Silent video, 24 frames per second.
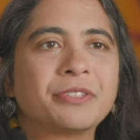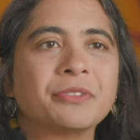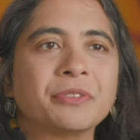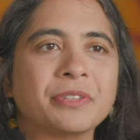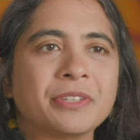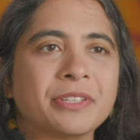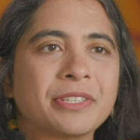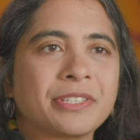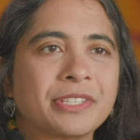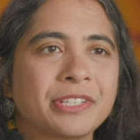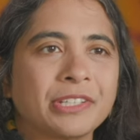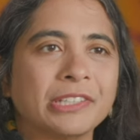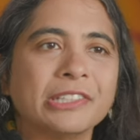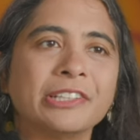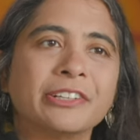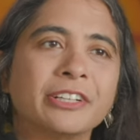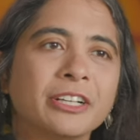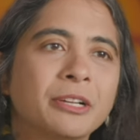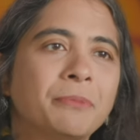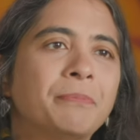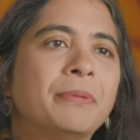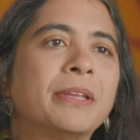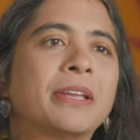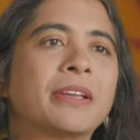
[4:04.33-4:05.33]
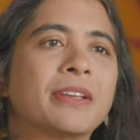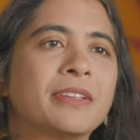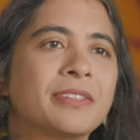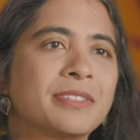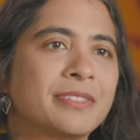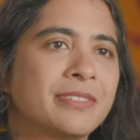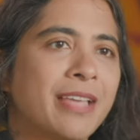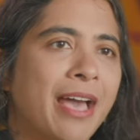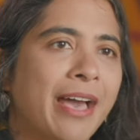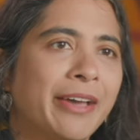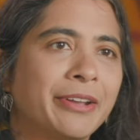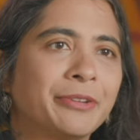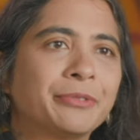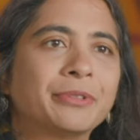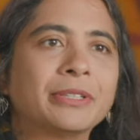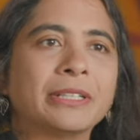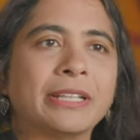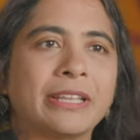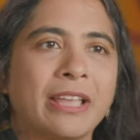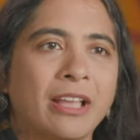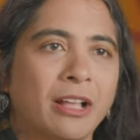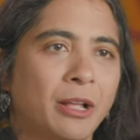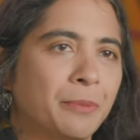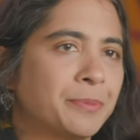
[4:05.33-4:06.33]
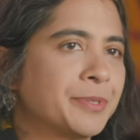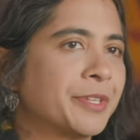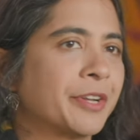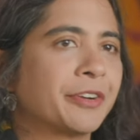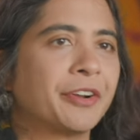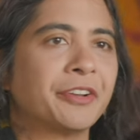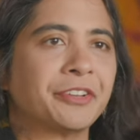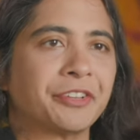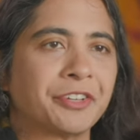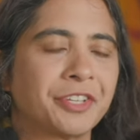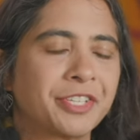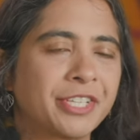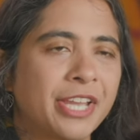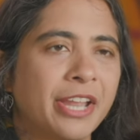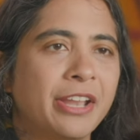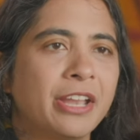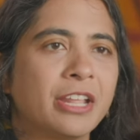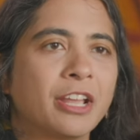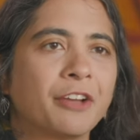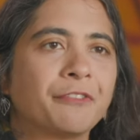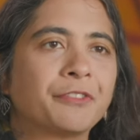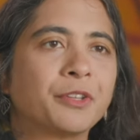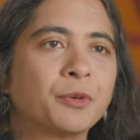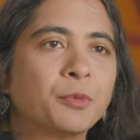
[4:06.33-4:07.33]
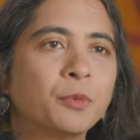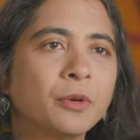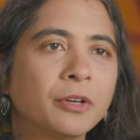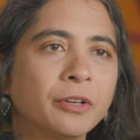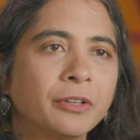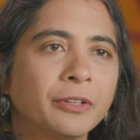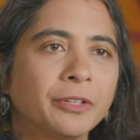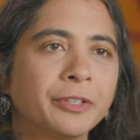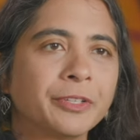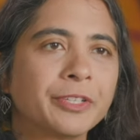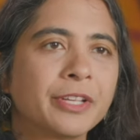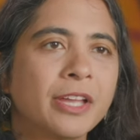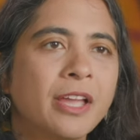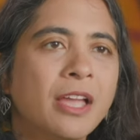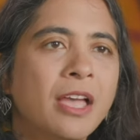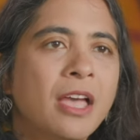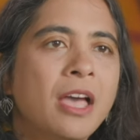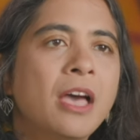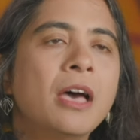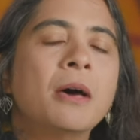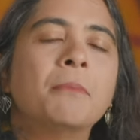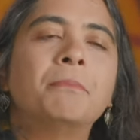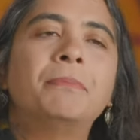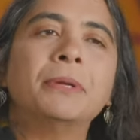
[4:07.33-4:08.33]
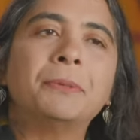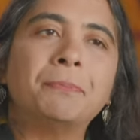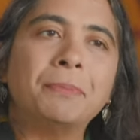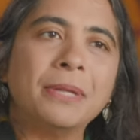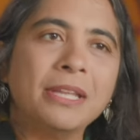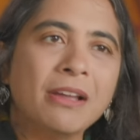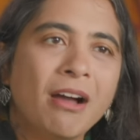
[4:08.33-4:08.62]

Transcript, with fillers: students to learn because that really helps our understanding of the world. But